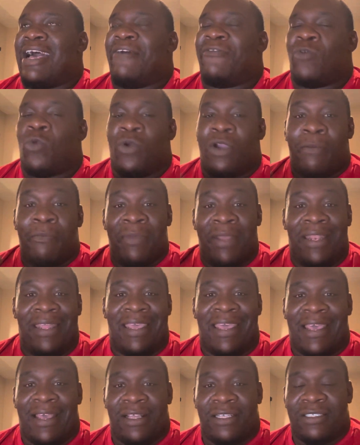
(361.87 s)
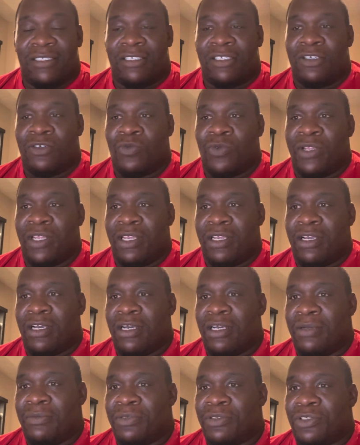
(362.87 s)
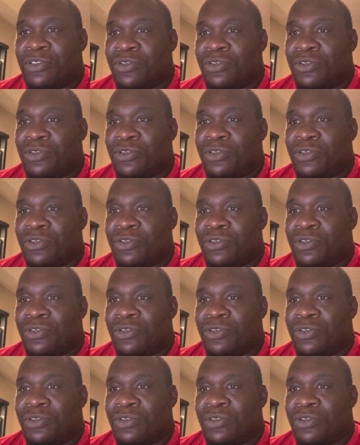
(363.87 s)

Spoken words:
to wear many hats when it comes